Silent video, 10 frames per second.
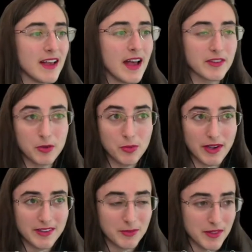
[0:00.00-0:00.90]
As
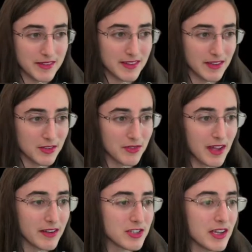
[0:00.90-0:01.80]
always with these kinds of
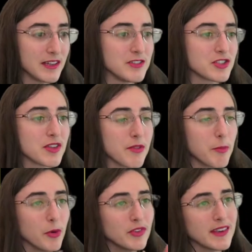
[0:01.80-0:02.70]
challenge, the
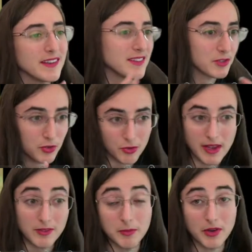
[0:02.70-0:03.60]
point isn't to
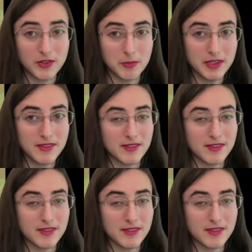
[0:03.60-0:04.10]
create a masterpiece,